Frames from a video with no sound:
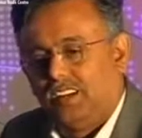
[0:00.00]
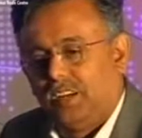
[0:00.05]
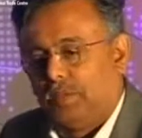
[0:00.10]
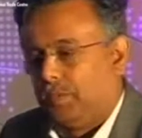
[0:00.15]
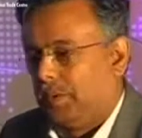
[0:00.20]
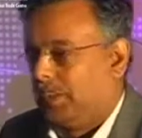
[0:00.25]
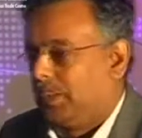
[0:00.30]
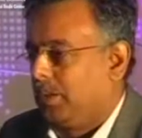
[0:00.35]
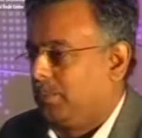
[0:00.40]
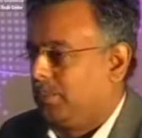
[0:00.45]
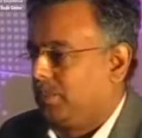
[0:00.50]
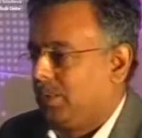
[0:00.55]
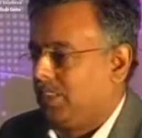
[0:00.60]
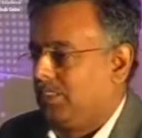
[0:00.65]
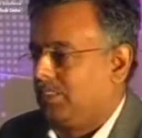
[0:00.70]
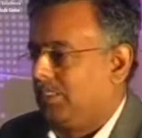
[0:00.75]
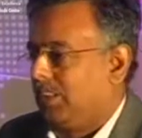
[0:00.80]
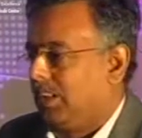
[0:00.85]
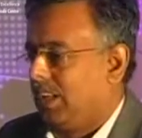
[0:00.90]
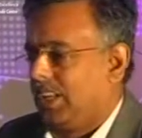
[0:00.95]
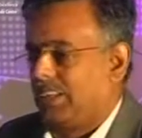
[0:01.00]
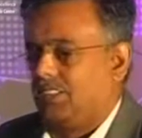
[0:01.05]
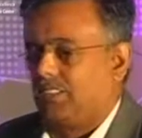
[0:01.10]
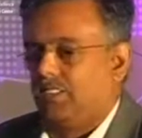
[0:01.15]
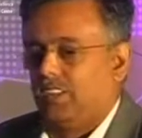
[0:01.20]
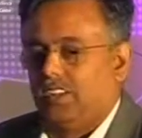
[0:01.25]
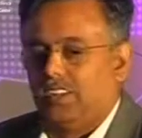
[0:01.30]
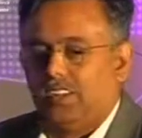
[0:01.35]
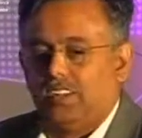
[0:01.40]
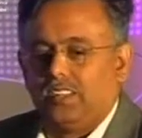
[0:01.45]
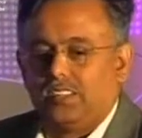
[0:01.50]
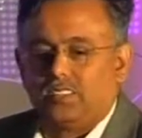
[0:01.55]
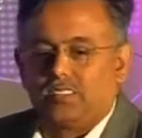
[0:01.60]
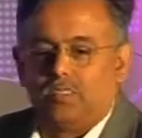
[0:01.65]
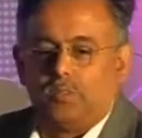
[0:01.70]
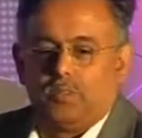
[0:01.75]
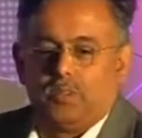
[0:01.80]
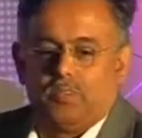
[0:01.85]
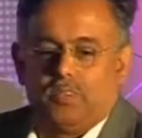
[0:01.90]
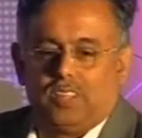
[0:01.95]
I picked up science and I actually did
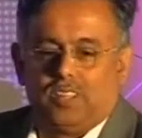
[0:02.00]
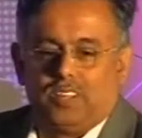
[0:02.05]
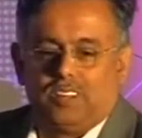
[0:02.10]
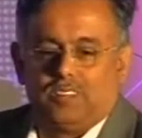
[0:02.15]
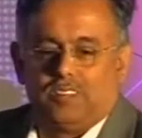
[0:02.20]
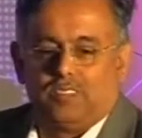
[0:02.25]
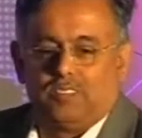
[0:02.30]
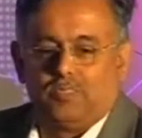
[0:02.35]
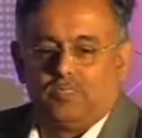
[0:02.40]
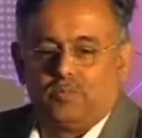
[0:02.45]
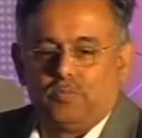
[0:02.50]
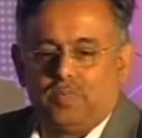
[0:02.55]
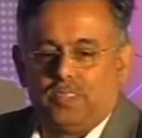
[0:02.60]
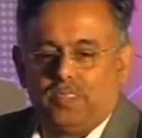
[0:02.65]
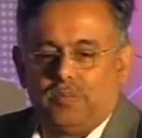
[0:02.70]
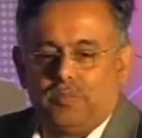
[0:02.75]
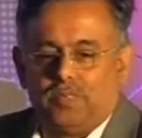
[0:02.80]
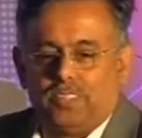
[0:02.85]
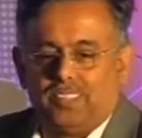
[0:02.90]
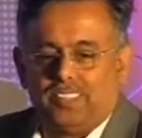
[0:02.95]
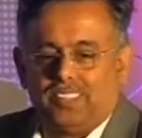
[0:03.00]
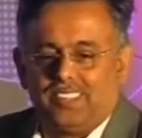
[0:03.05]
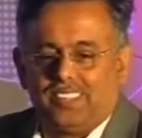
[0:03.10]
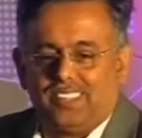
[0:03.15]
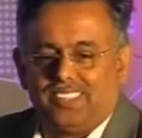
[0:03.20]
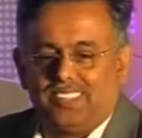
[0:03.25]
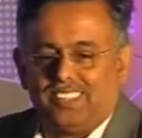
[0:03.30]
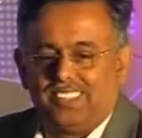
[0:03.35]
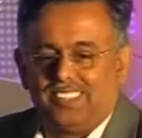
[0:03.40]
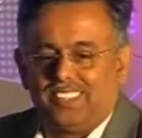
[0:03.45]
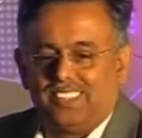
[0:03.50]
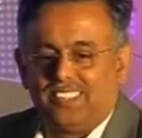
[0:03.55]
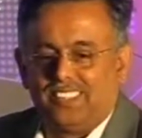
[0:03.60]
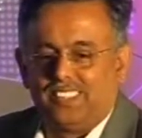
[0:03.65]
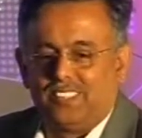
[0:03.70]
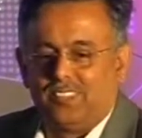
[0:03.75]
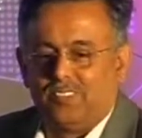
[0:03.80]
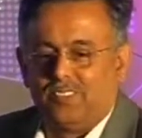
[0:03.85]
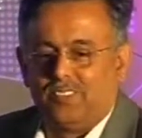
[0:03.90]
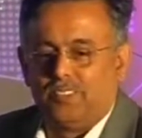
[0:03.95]
extremely well, which made me, uh,
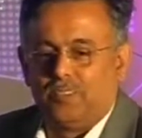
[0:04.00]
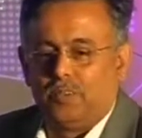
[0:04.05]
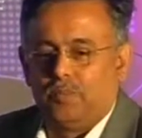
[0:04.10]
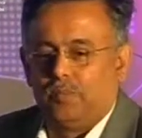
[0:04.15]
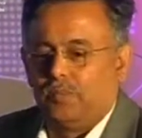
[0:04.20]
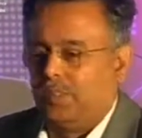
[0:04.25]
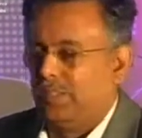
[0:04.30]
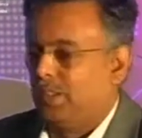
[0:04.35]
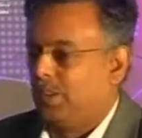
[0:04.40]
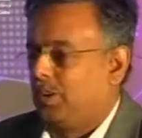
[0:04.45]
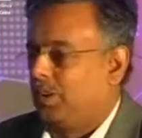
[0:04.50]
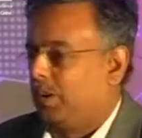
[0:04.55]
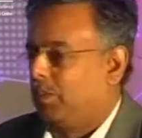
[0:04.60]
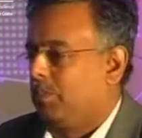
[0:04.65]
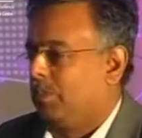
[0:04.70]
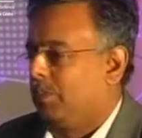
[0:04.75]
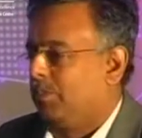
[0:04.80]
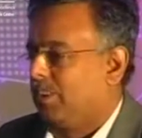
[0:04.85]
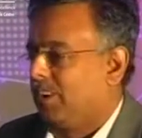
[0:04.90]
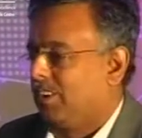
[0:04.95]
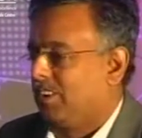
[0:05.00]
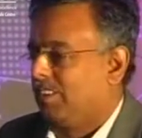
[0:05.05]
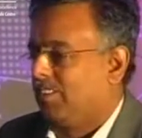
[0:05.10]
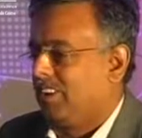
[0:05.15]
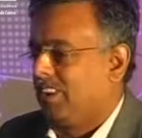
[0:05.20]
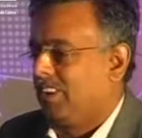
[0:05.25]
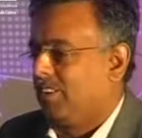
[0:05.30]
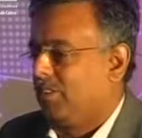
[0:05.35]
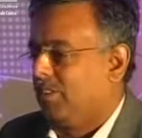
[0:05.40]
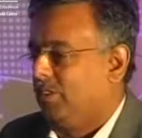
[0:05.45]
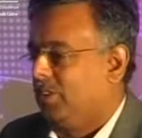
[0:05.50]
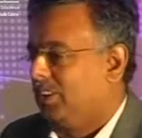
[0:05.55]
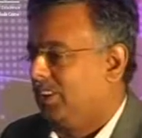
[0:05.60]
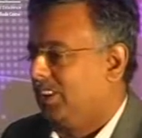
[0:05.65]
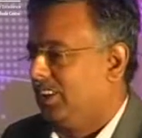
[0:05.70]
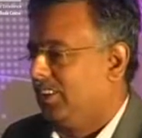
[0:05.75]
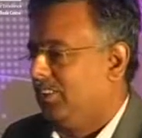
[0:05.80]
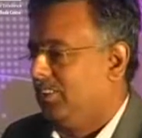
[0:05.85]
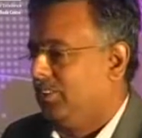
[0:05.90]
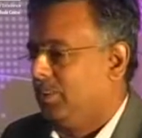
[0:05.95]
you know, be the top of whatever I was
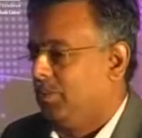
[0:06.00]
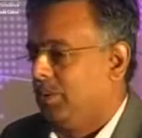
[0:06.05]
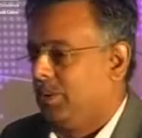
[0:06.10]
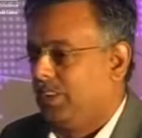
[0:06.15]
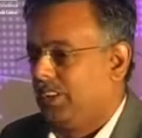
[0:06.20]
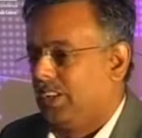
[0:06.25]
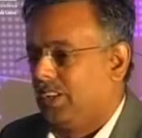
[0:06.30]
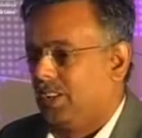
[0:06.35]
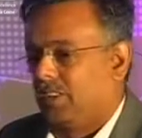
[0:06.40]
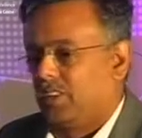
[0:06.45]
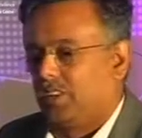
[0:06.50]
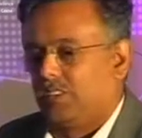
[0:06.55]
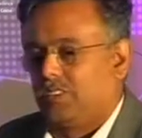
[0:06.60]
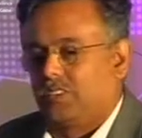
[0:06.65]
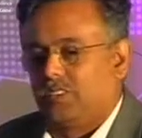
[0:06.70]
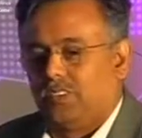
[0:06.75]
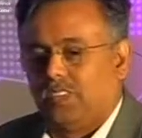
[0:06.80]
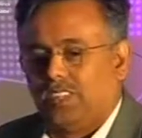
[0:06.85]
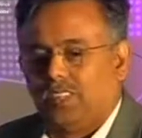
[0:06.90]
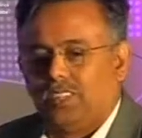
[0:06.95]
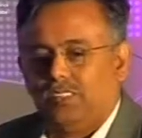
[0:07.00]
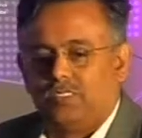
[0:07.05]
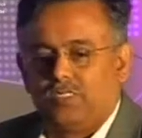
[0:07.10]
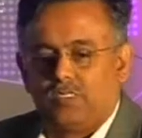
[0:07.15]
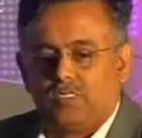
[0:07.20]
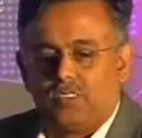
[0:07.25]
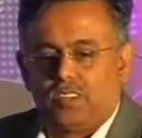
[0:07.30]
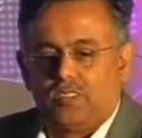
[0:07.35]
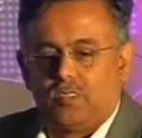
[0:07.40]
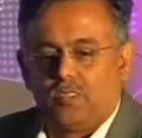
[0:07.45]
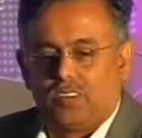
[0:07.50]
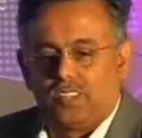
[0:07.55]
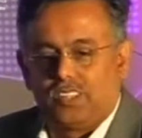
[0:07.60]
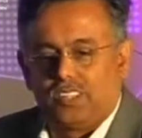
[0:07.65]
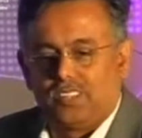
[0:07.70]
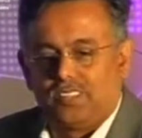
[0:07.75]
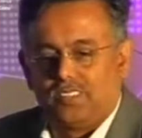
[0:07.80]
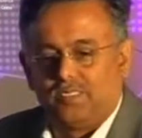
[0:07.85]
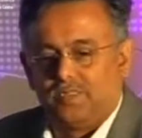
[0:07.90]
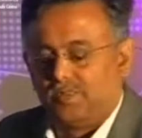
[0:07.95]
doing. I was able to get across to any institute I
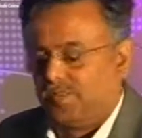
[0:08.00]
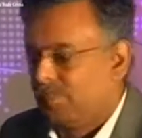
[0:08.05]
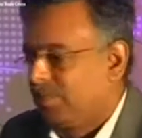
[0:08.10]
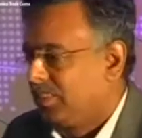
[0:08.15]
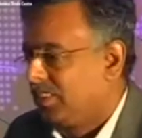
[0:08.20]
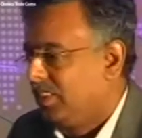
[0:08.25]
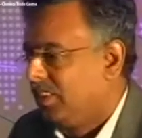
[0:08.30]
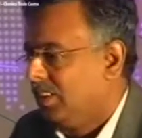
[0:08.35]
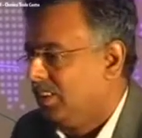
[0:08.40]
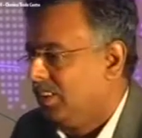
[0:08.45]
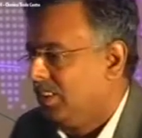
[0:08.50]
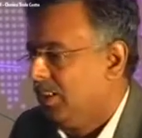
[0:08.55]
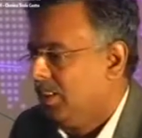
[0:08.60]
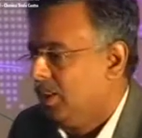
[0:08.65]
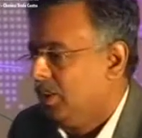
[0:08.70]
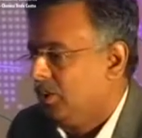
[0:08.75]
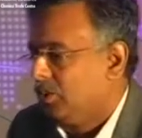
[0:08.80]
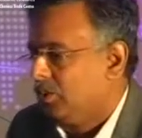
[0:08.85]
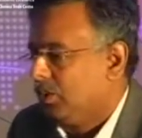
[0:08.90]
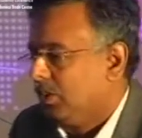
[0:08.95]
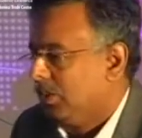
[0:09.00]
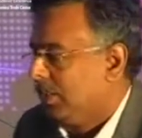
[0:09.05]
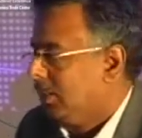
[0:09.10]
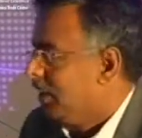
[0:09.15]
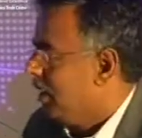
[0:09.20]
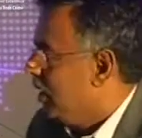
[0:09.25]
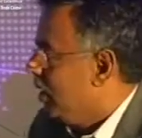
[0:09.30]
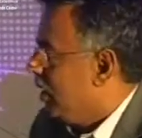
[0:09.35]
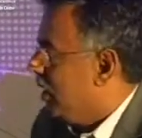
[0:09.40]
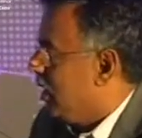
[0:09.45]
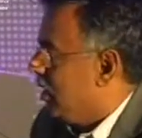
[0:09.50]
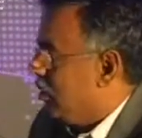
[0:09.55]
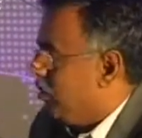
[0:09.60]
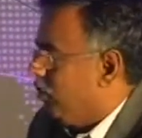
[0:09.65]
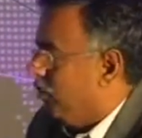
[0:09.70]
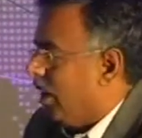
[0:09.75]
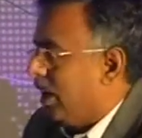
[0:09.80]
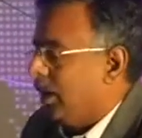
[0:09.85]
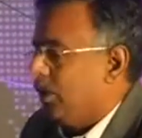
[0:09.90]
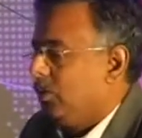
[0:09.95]
wanted. So the
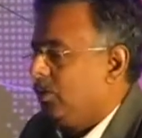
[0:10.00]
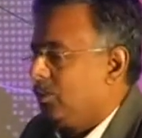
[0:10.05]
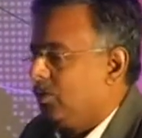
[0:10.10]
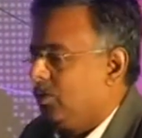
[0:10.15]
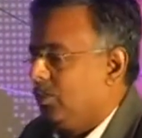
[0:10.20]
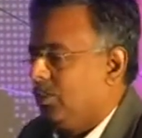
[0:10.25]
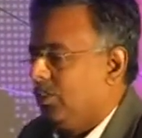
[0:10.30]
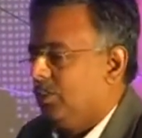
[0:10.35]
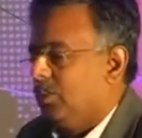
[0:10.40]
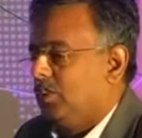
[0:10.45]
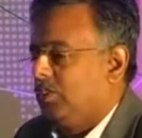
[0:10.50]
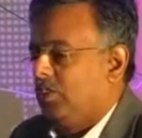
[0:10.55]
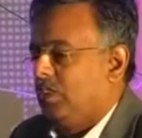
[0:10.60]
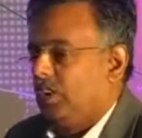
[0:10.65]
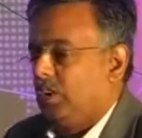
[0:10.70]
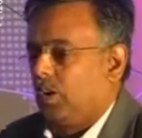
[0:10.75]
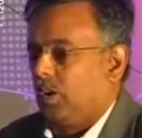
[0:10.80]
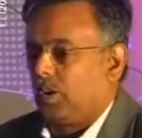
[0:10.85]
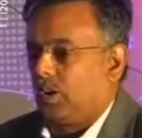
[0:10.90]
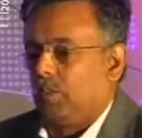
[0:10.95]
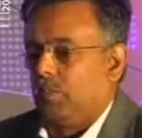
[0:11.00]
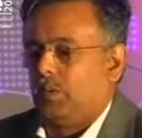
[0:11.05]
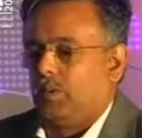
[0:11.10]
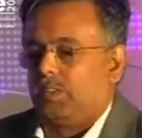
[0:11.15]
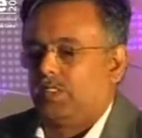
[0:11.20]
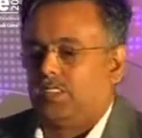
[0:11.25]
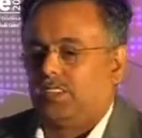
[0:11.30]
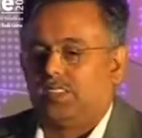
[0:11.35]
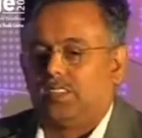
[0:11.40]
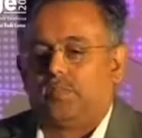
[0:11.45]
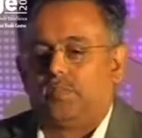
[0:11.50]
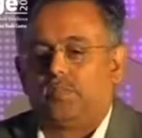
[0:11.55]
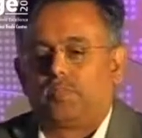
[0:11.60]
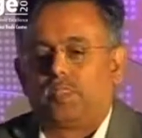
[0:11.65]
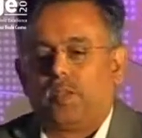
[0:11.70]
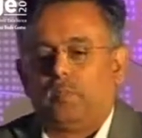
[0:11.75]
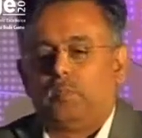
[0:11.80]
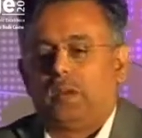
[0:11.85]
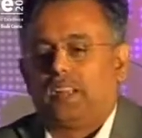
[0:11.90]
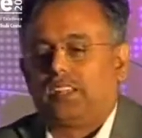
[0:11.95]
values which we talk about uh,
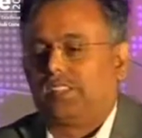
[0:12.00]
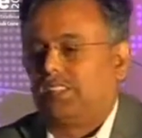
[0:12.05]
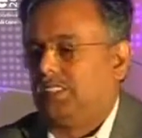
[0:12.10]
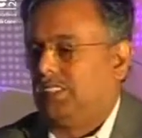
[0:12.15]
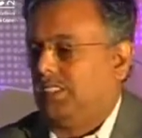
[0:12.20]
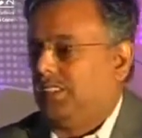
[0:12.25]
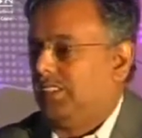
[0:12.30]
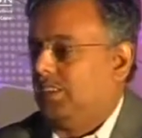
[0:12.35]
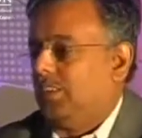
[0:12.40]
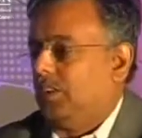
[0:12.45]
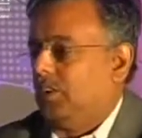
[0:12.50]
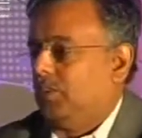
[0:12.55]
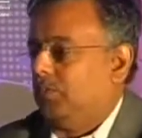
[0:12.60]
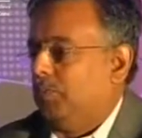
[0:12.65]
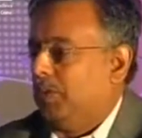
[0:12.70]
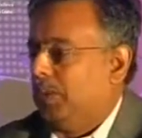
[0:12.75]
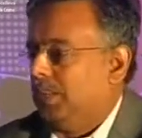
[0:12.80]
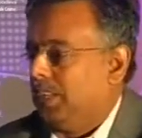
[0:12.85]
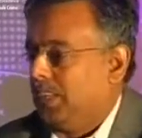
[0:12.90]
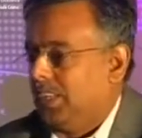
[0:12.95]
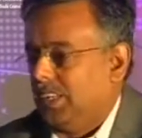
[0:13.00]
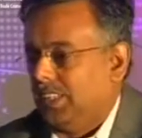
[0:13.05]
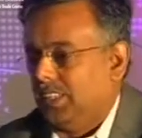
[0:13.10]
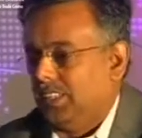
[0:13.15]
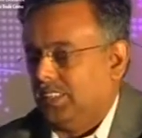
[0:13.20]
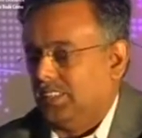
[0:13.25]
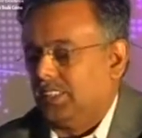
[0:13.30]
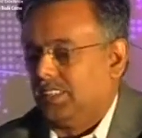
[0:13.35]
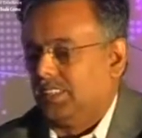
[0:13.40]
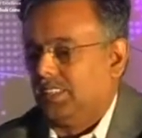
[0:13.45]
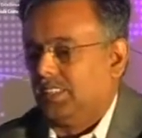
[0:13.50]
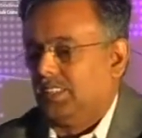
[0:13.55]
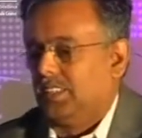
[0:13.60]
passion of being a leader,